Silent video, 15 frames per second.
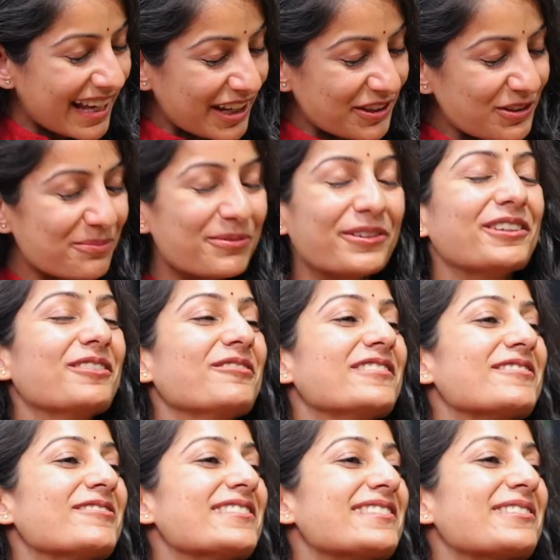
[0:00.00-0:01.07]
Thank you, Pranav.
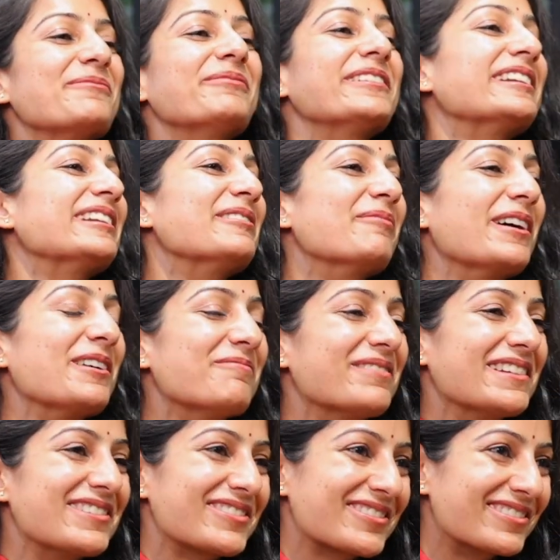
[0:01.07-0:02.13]
It was completely my
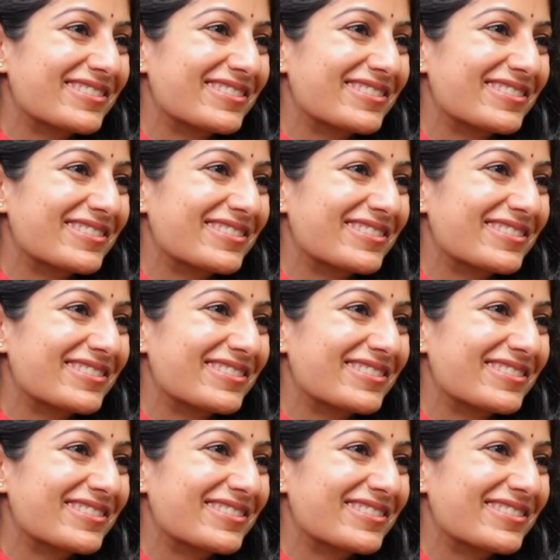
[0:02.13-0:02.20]
pleasure.